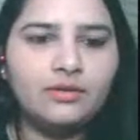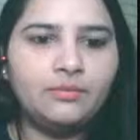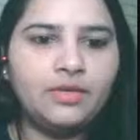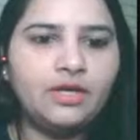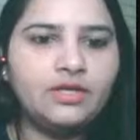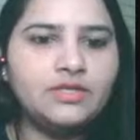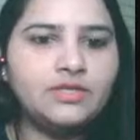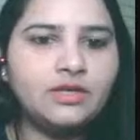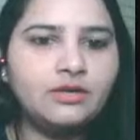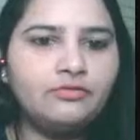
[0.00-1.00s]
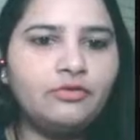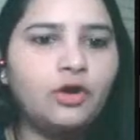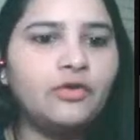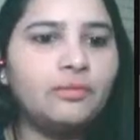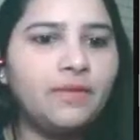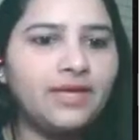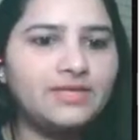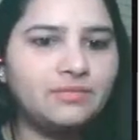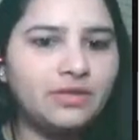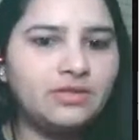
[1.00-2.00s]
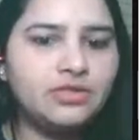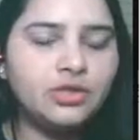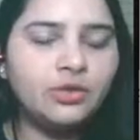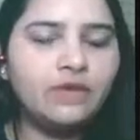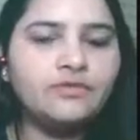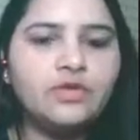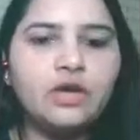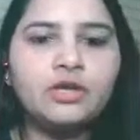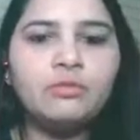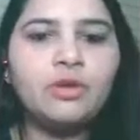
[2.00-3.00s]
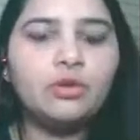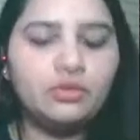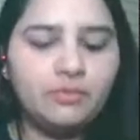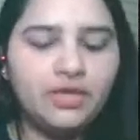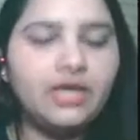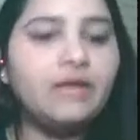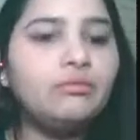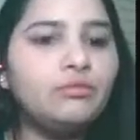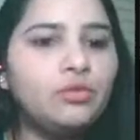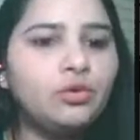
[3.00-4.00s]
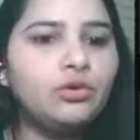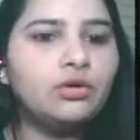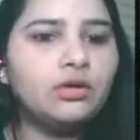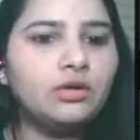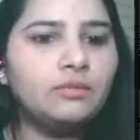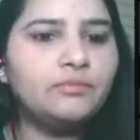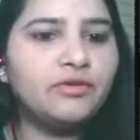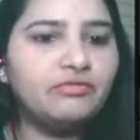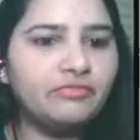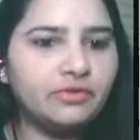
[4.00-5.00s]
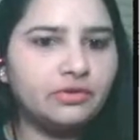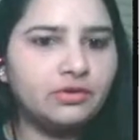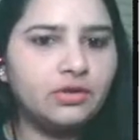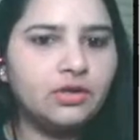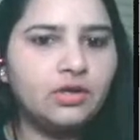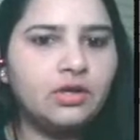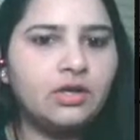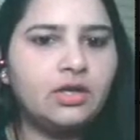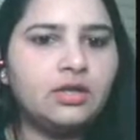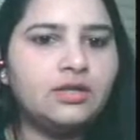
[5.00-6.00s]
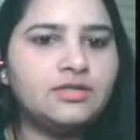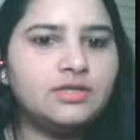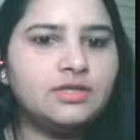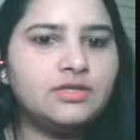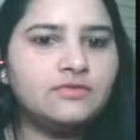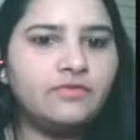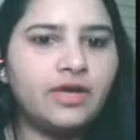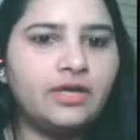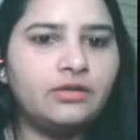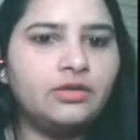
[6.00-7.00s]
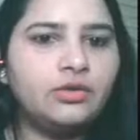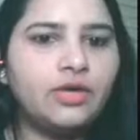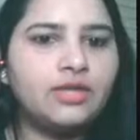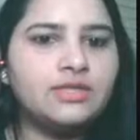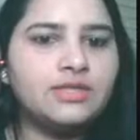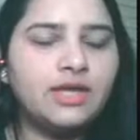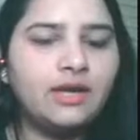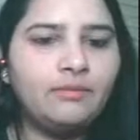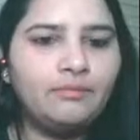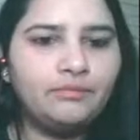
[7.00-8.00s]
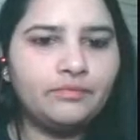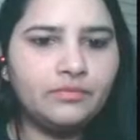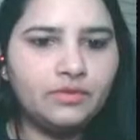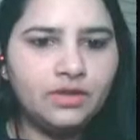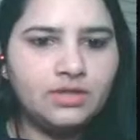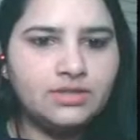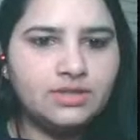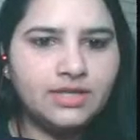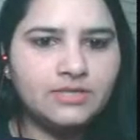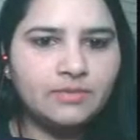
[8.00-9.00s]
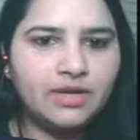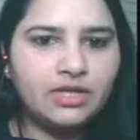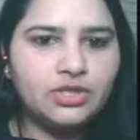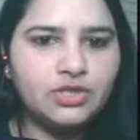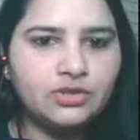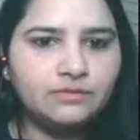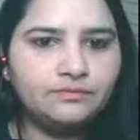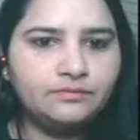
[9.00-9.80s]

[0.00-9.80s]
Because for replacement, you have talked about became more preferred. This is fine. You can say this expenditure